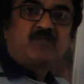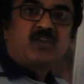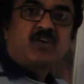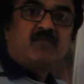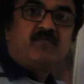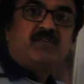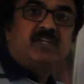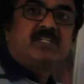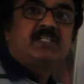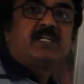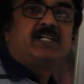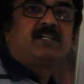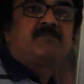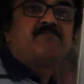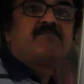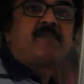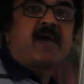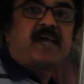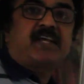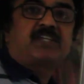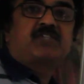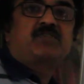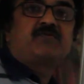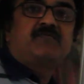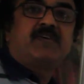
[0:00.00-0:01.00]
which it
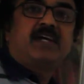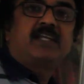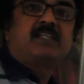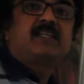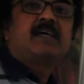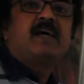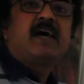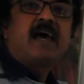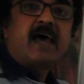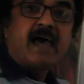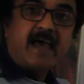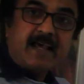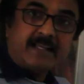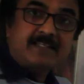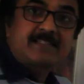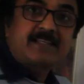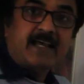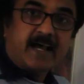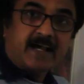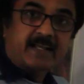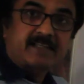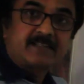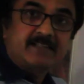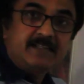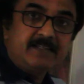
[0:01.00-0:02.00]
makes with
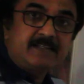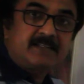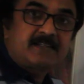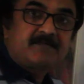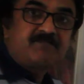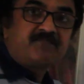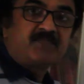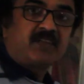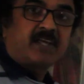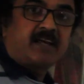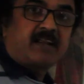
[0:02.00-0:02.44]
x-axis.